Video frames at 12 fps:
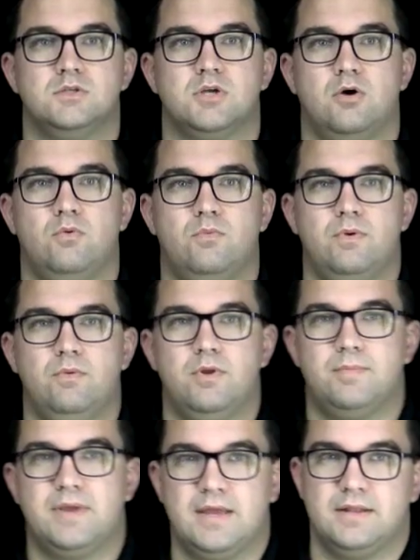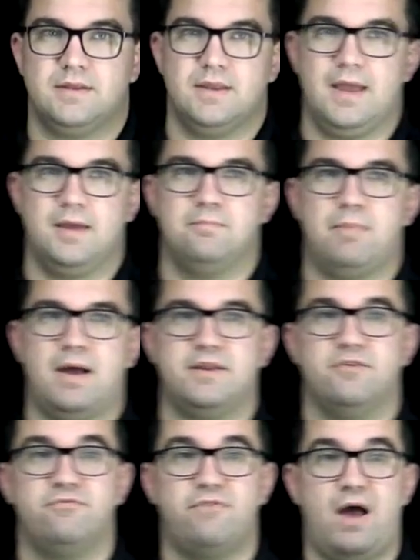So we want to begin today by
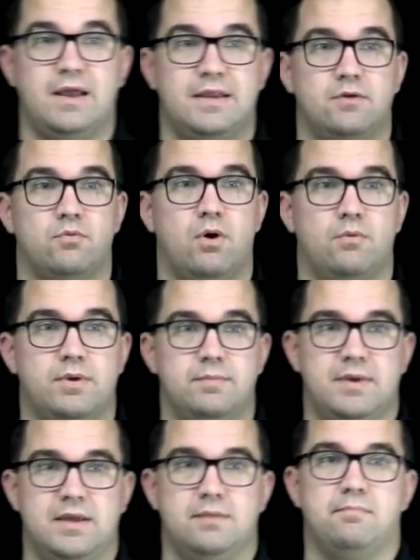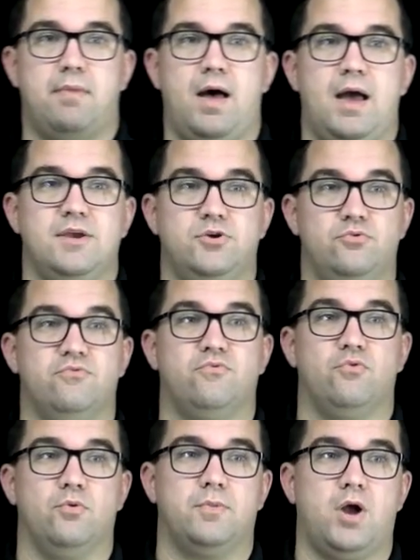defining what we mean by
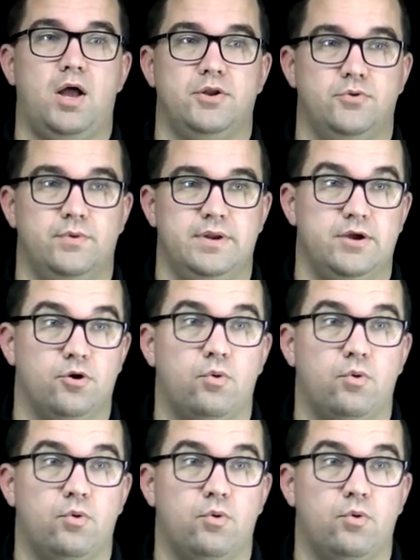uniform continuity,